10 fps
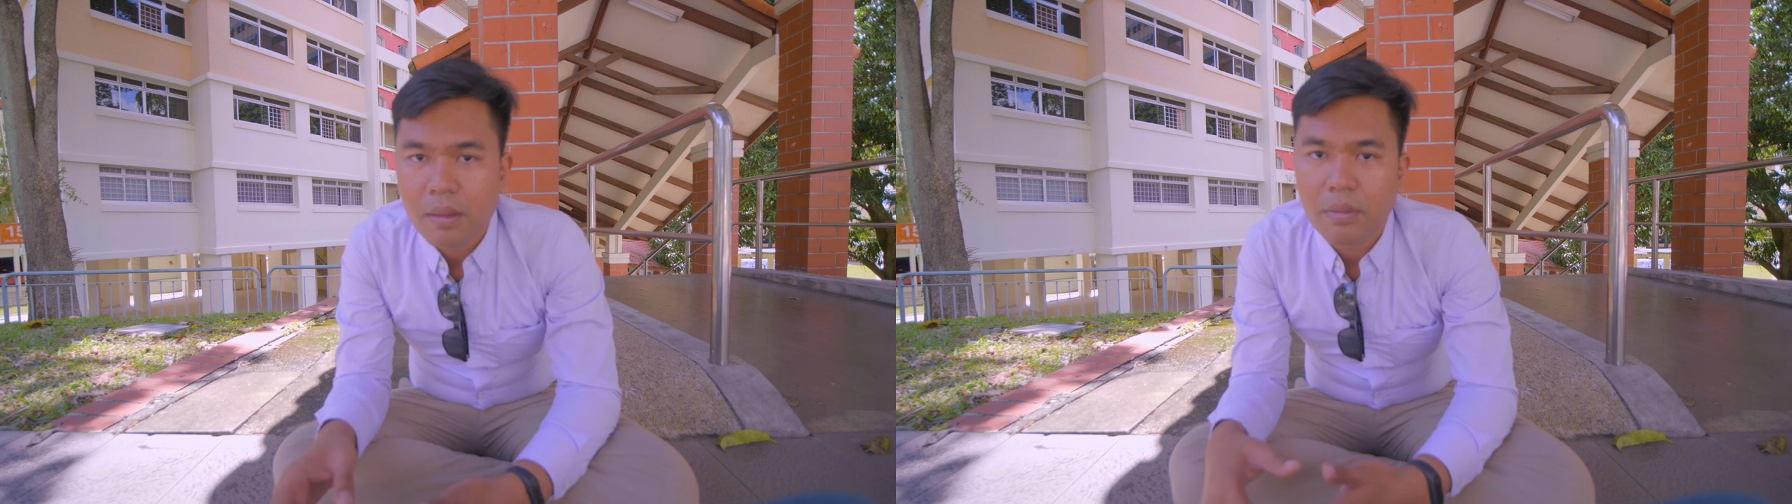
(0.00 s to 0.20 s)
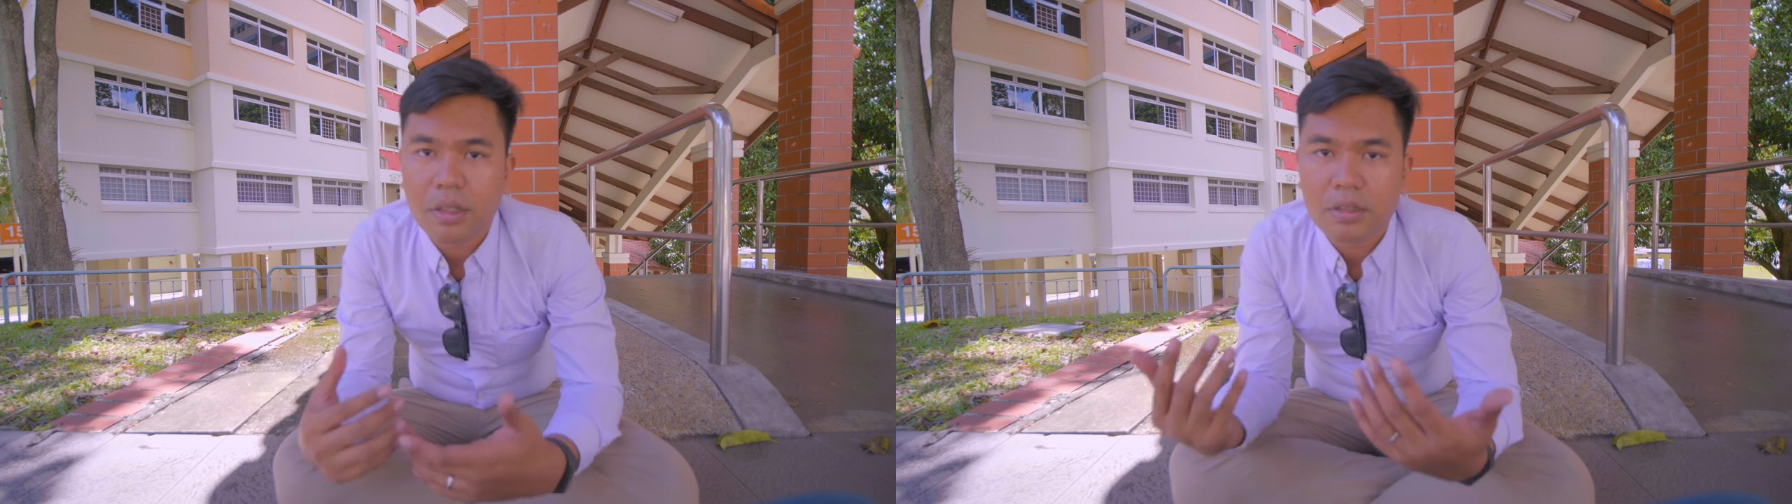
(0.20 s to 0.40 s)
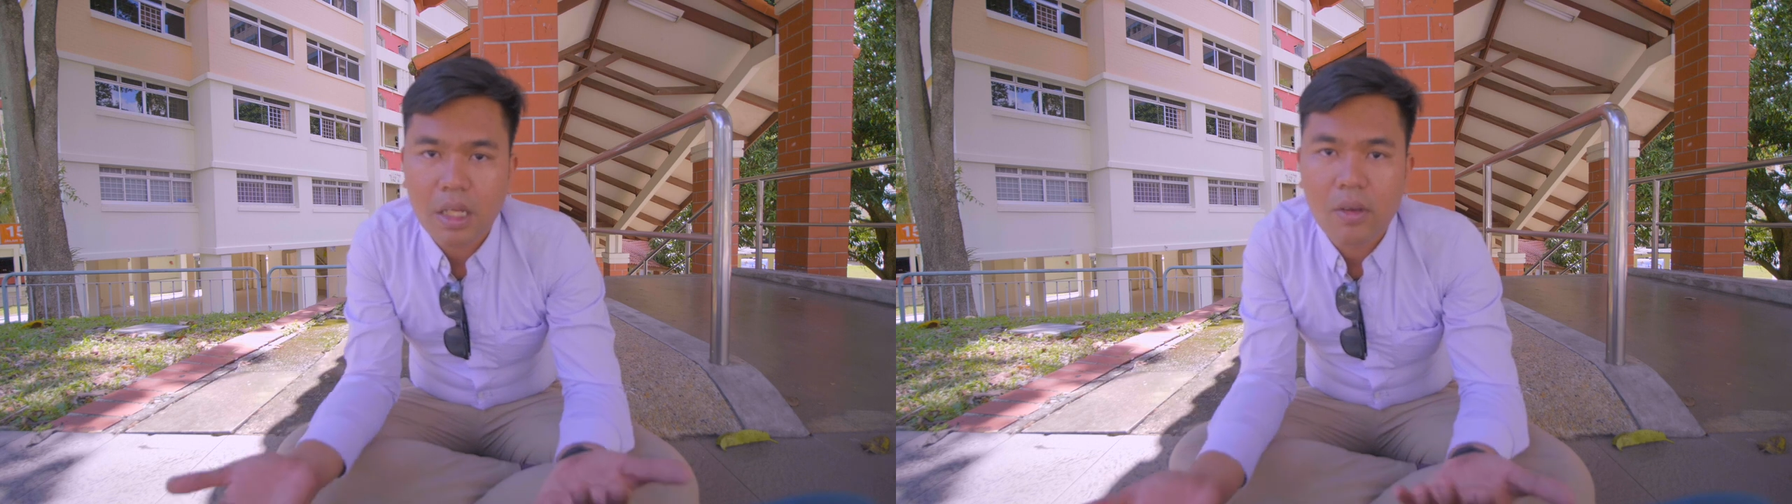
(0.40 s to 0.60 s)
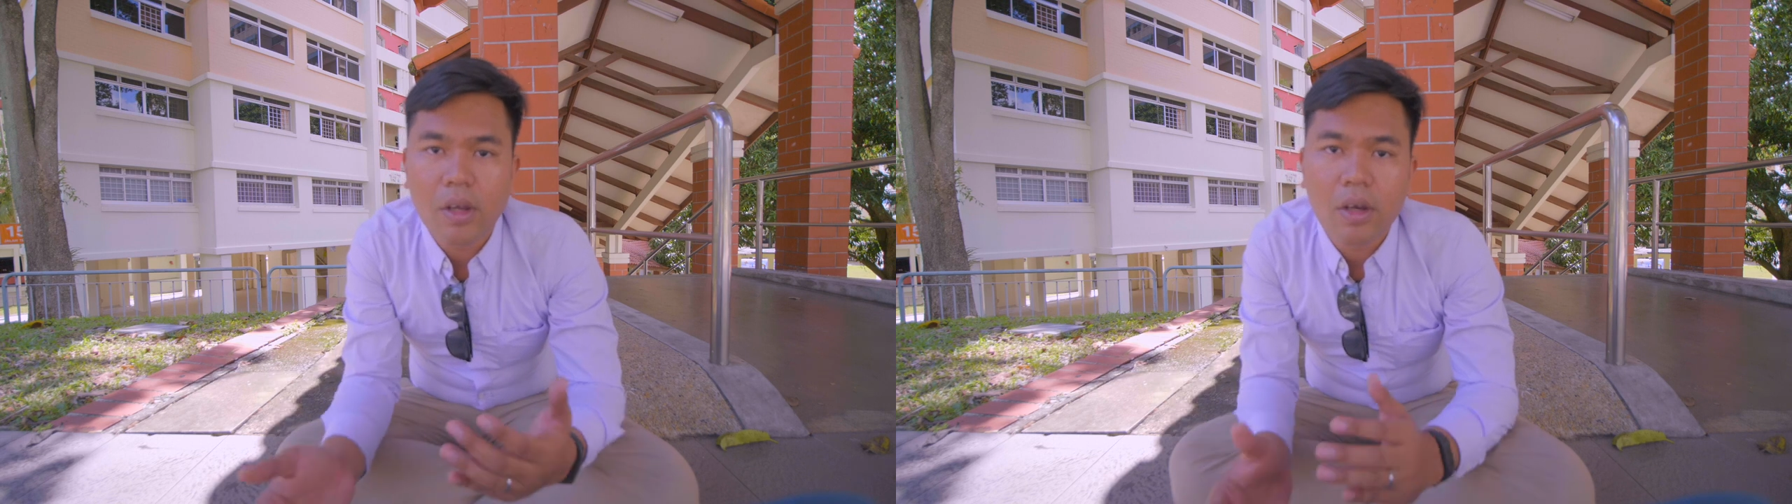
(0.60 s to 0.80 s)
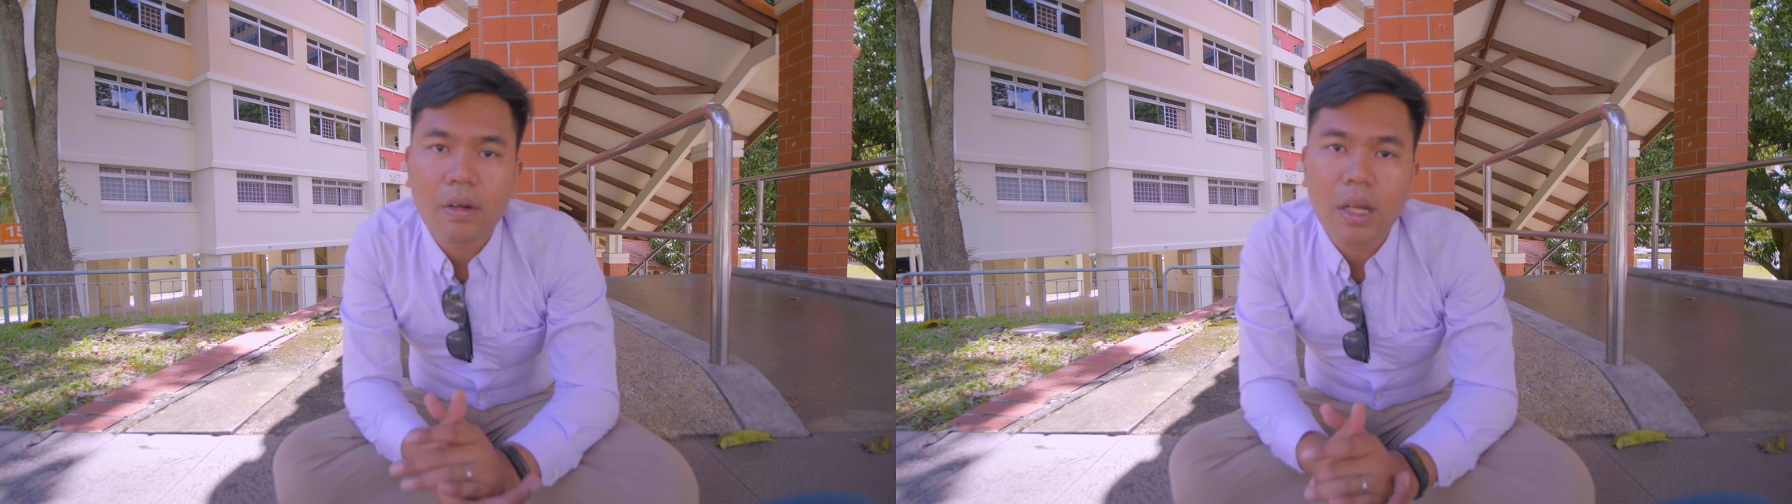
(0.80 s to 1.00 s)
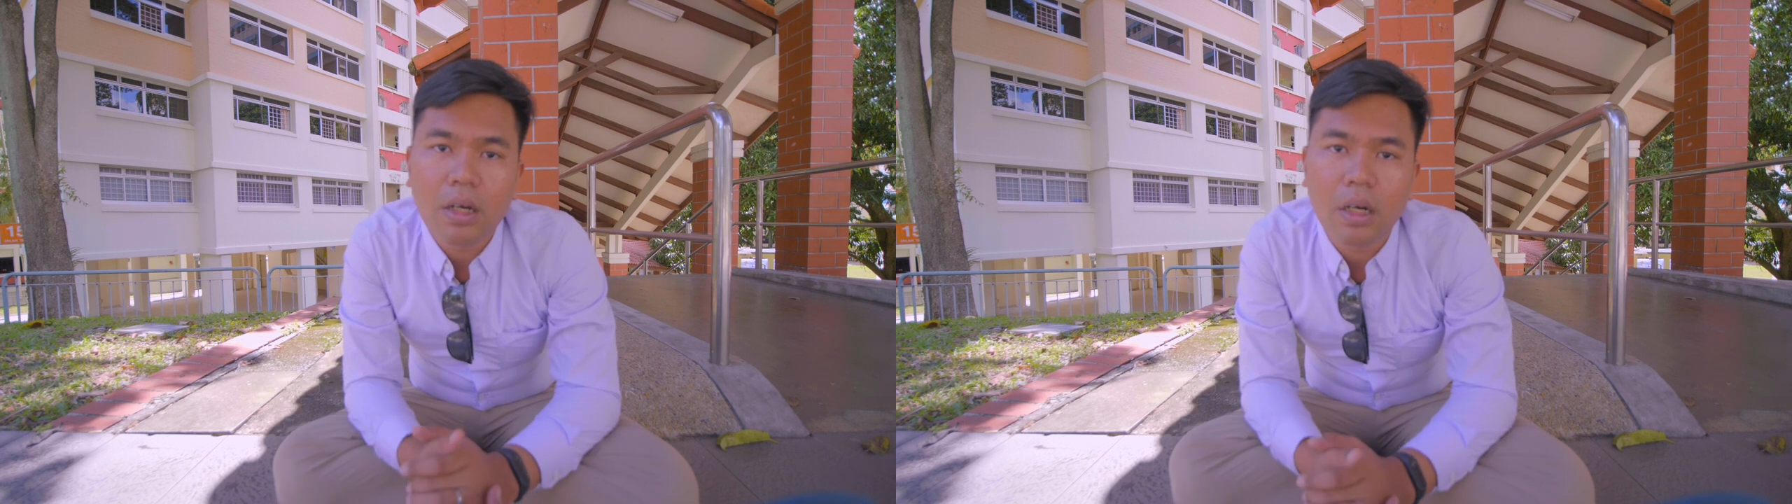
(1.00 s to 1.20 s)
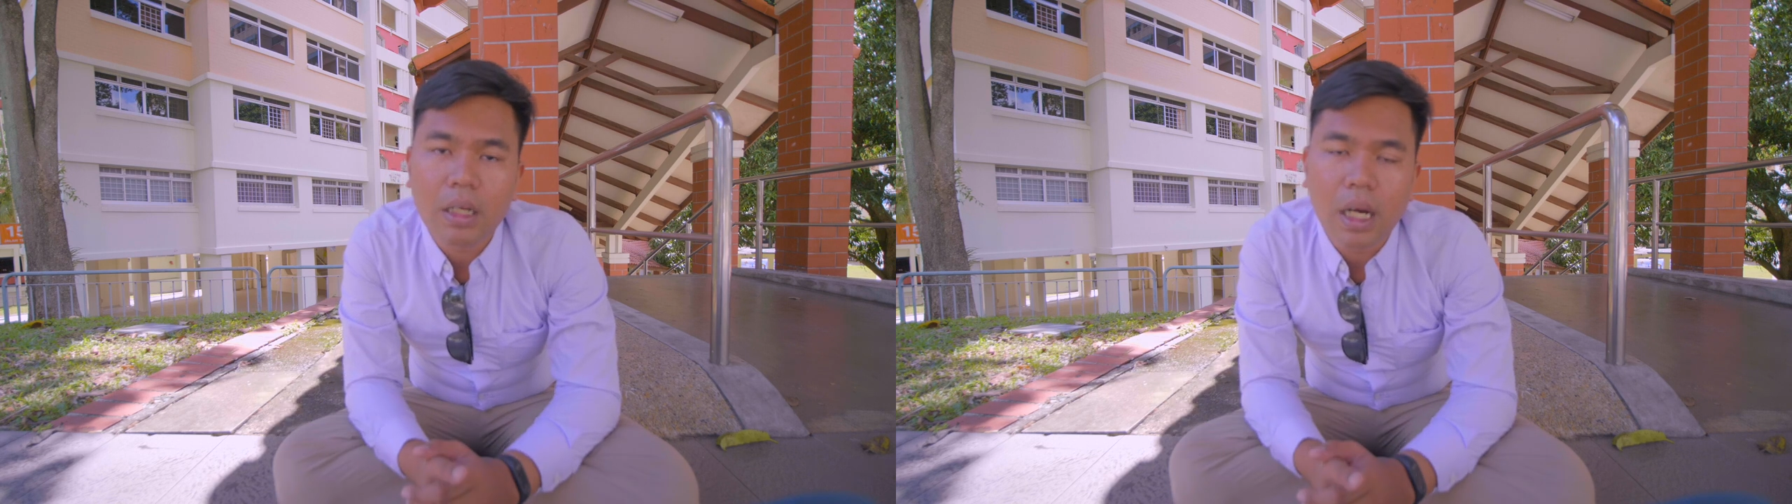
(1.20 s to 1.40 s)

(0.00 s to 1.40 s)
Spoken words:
because today we're going to record